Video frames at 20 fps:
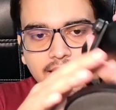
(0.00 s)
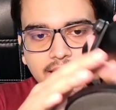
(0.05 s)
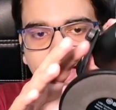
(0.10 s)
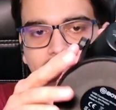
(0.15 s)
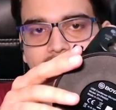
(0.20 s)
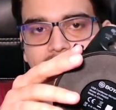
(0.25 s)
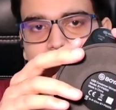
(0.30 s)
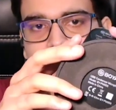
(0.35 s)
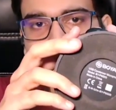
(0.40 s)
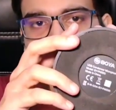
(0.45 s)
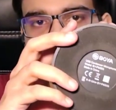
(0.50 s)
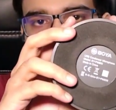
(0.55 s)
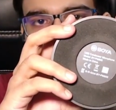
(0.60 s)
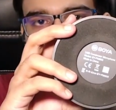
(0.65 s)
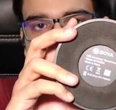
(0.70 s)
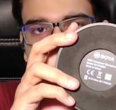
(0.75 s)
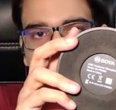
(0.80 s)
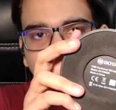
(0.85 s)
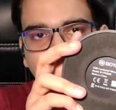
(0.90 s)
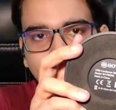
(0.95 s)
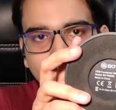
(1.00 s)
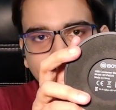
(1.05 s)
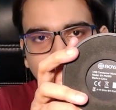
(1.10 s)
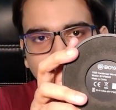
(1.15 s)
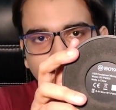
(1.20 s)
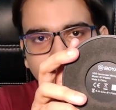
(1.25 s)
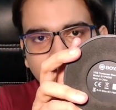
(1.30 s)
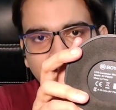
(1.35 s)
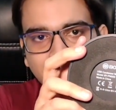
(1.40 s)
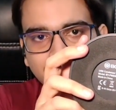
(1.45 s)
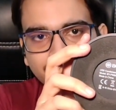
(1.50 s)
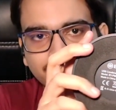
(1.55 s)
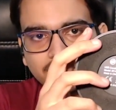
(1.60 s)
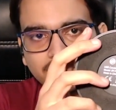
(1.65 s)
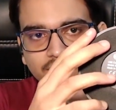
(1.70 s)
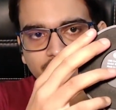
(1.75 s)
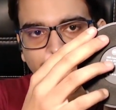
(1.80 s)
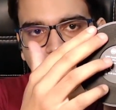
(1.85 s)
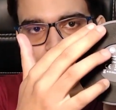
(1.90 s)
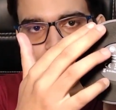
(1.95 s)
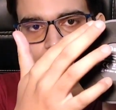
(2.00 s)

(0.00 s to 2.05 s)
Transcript: And at the back we have a